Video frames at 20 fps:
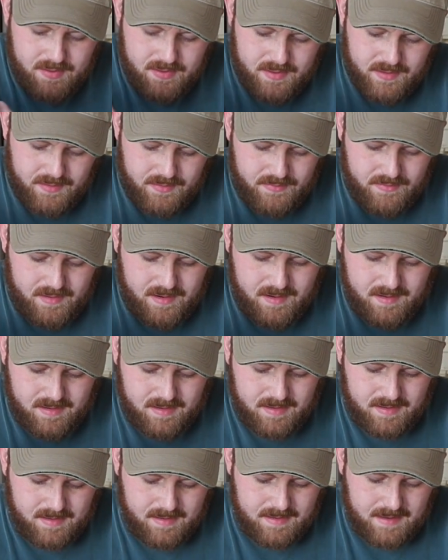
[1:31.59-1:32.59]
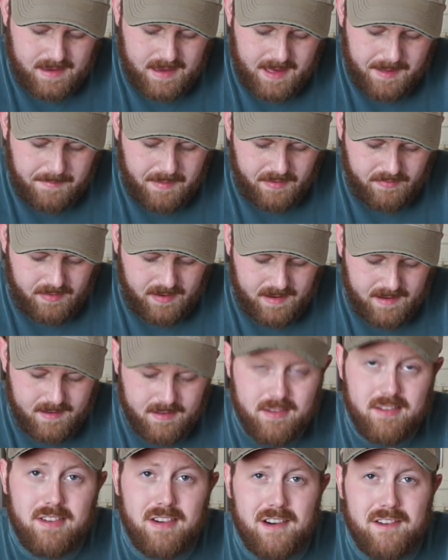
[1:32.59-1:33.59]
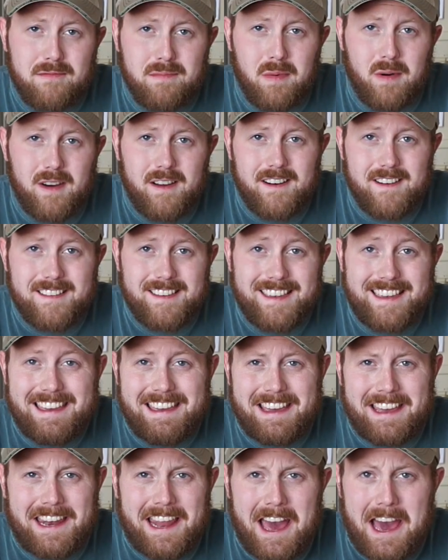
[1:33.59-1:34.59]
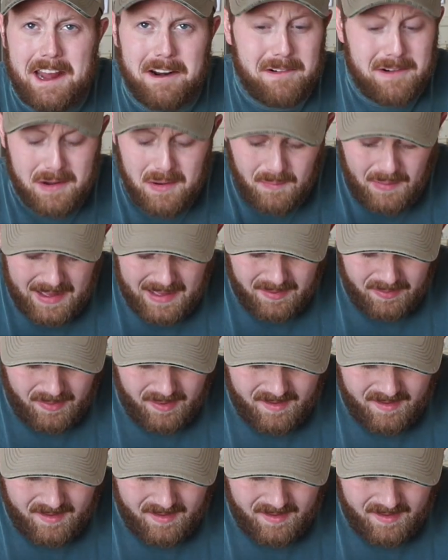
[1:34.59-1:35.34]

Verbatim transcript: The first time I've had Chef Boyardee in I don't know how